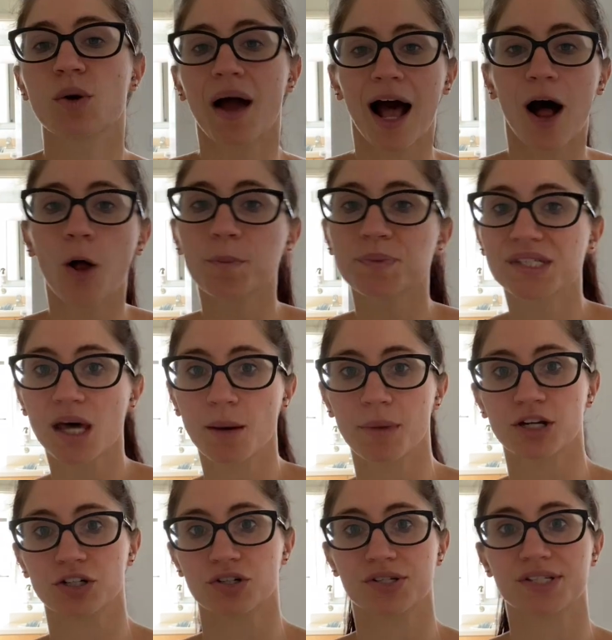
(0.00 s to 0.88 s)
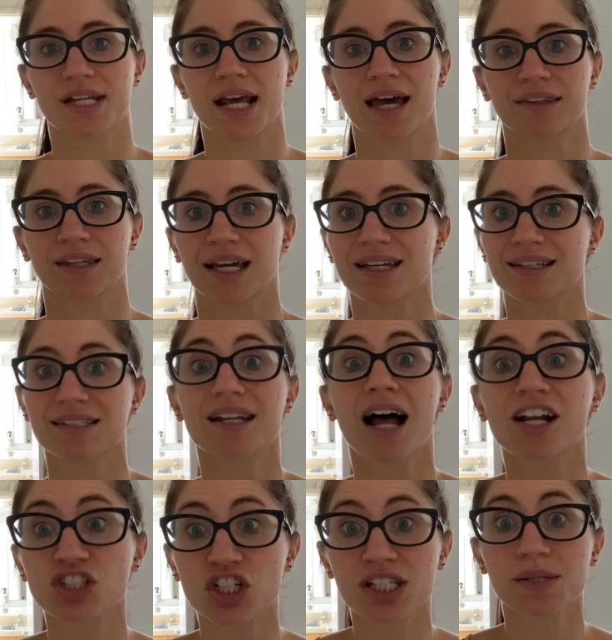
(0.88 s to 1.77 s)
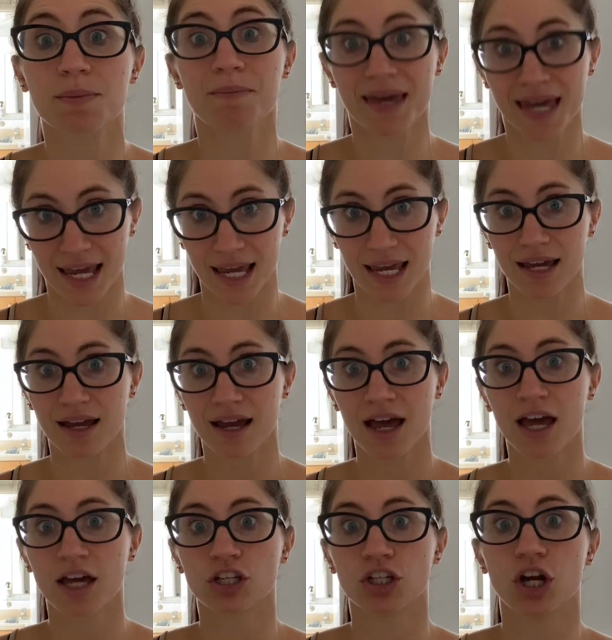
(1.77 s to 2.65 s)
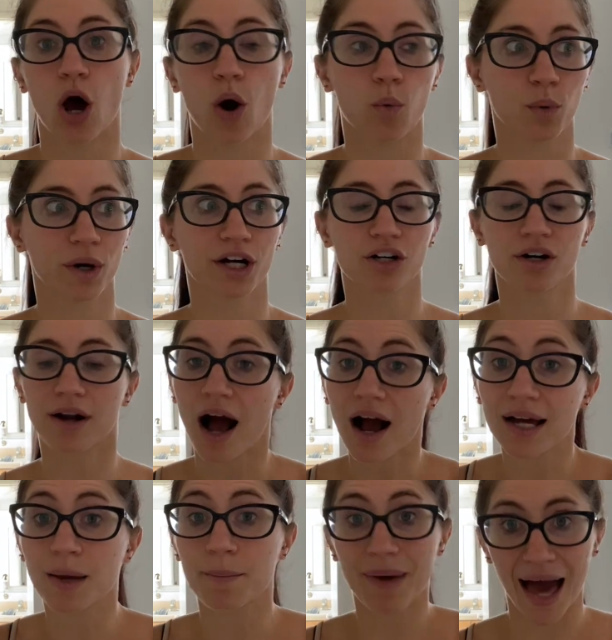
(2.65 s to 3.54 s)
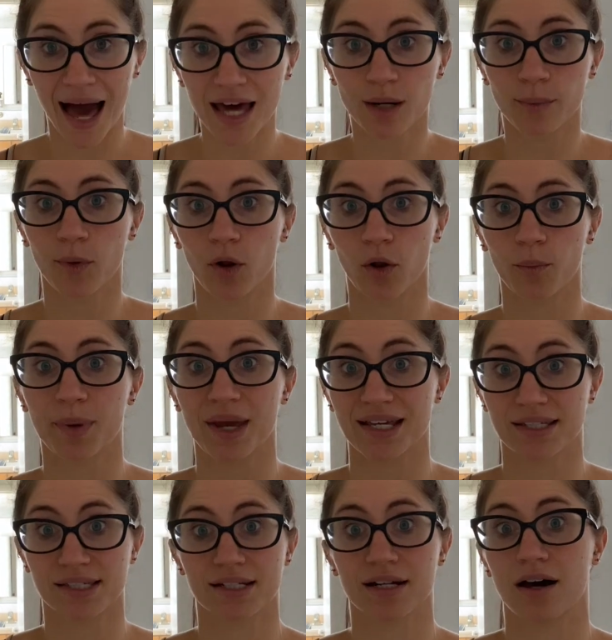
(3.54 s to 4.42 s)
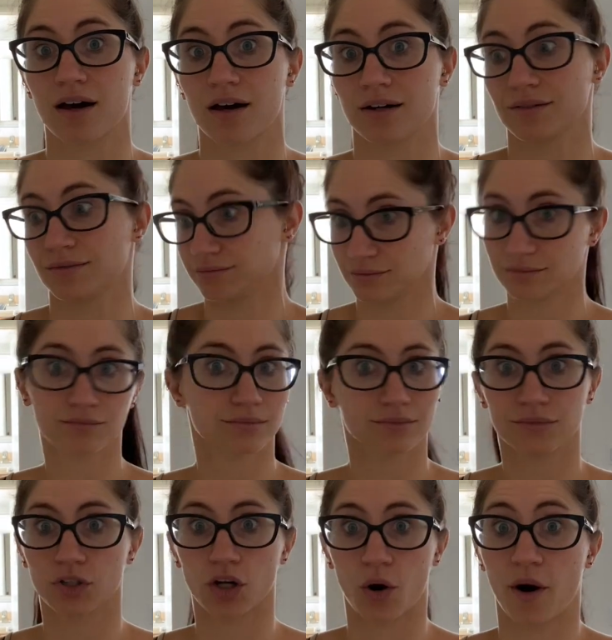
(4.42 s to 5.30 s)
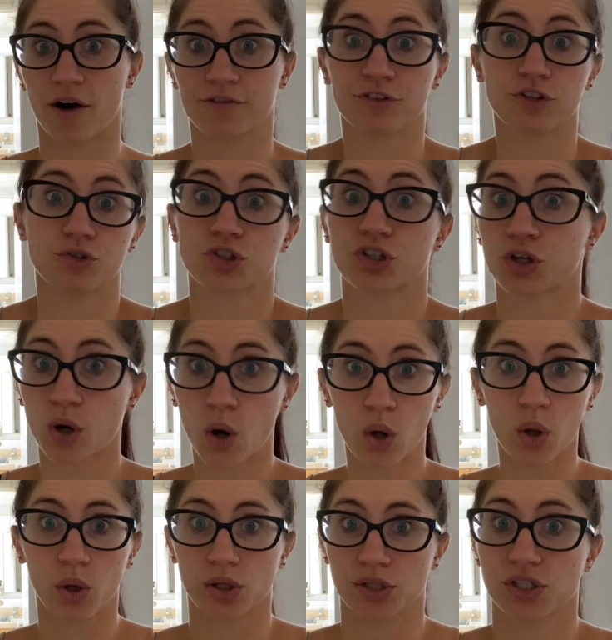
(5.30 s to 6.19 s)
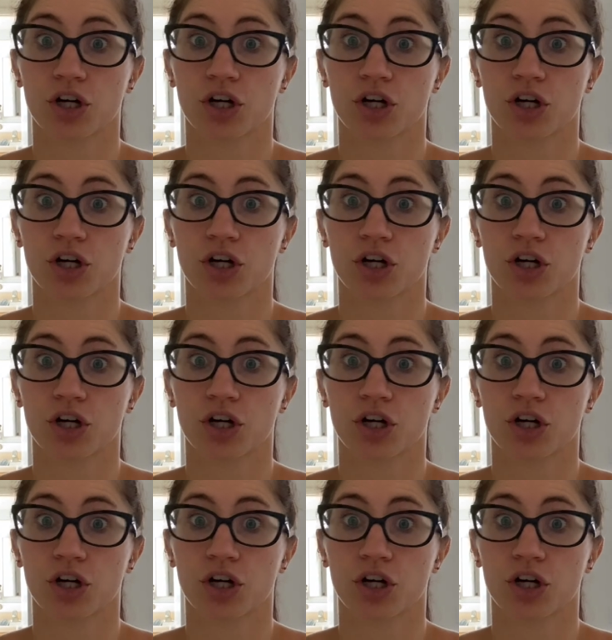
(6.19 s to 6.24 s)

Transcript: it helps them understand, like, it's not just me, we're not compatible based on, our future goals,